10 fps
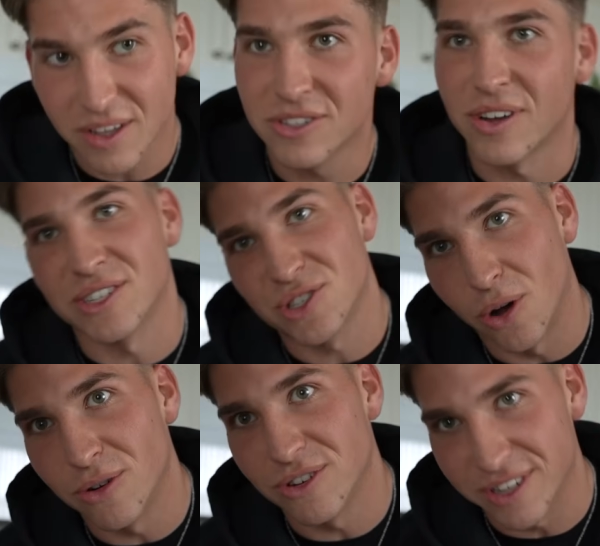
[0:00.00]
So that's
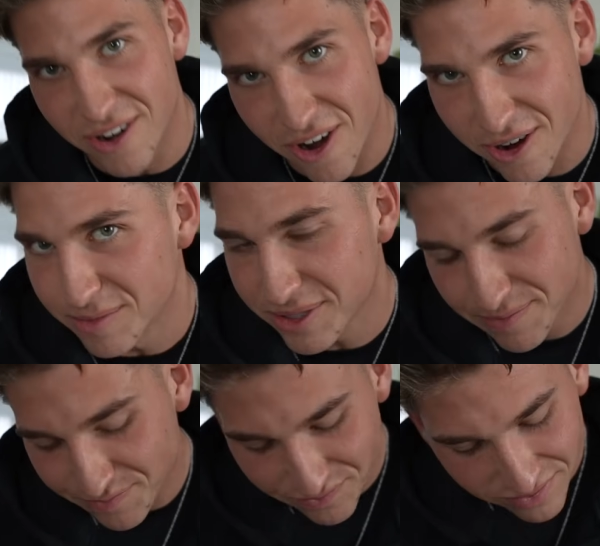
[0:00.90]
shoulders and arms.
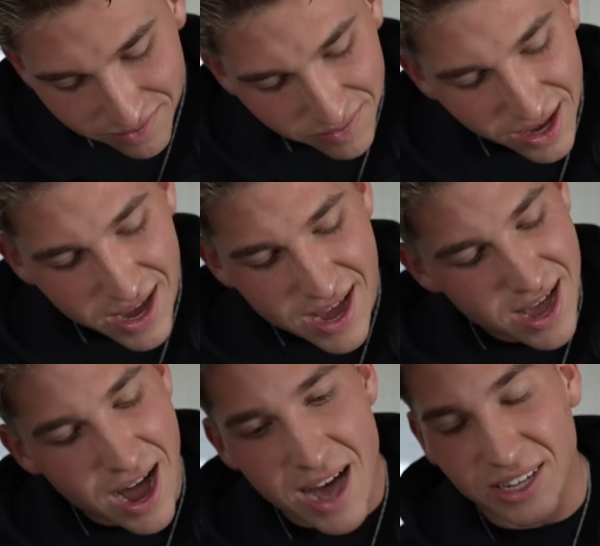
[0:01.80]

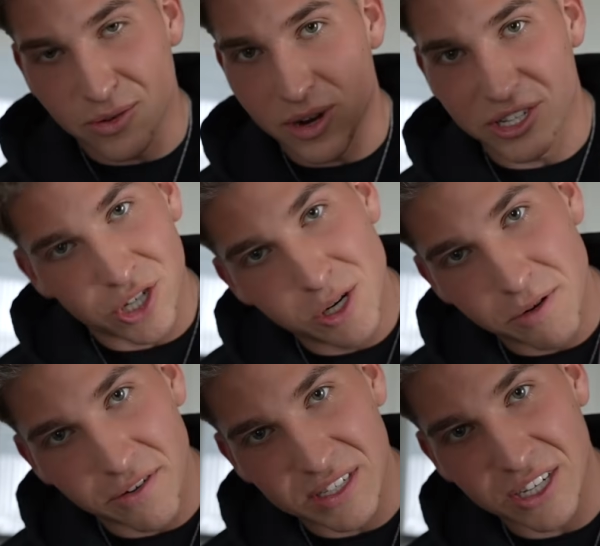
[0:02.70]
I like to run a scoop
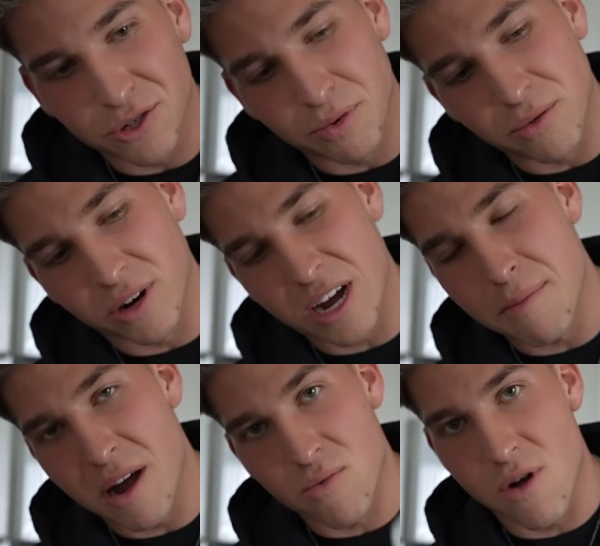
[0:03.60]
of essential
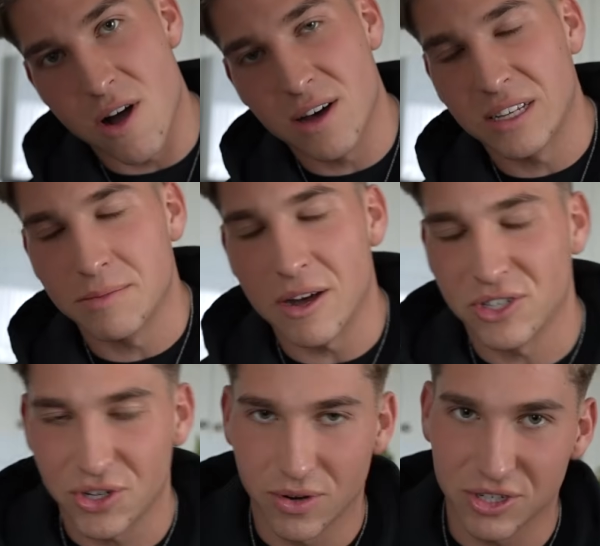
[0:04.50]
pre-workout by Raw. This is about
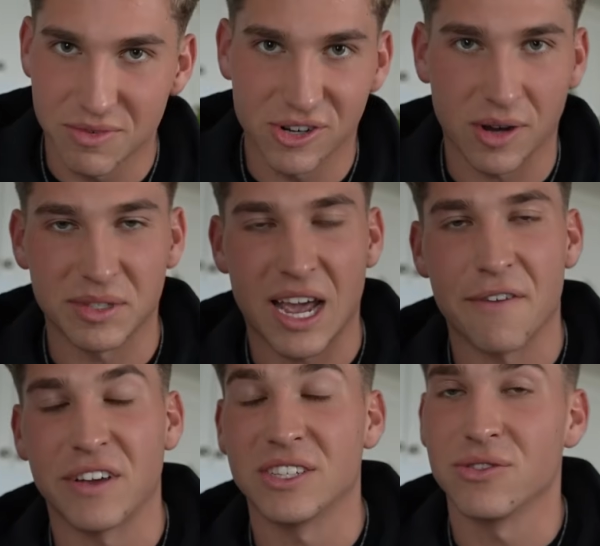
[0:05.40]
200 milligrams
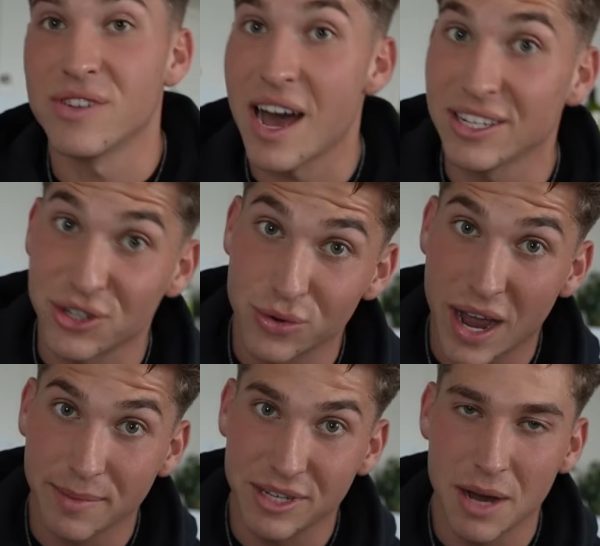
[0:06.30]
caffeine, so not too
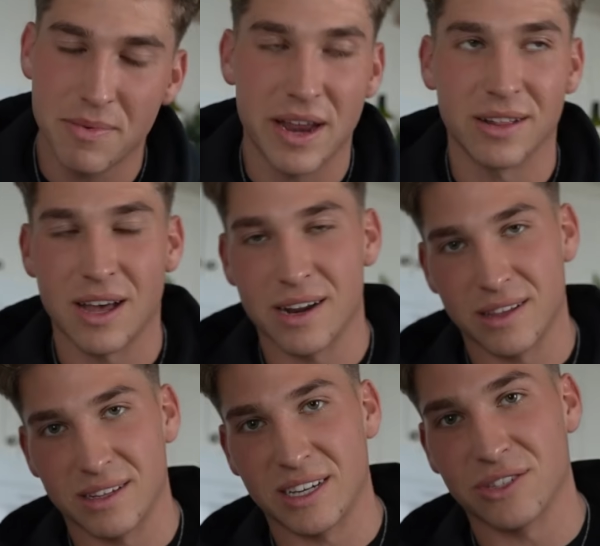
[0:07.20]
hyped up, and a lot of
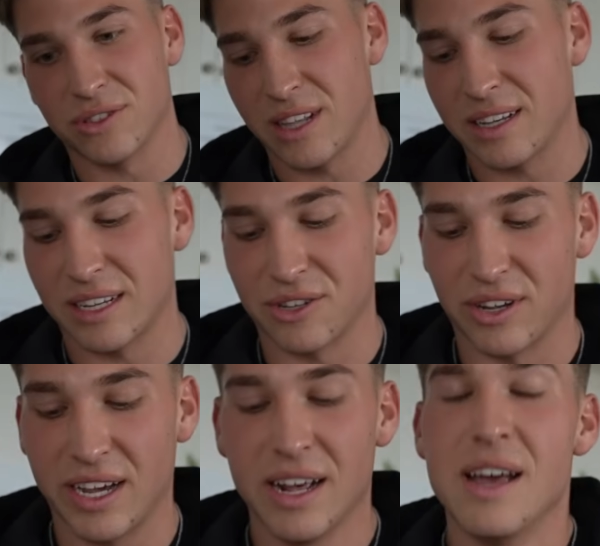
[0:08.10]
the essentials things that you
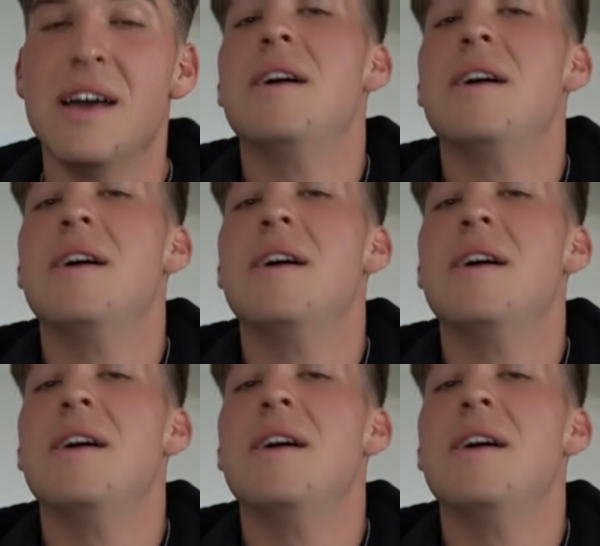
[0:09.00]
need.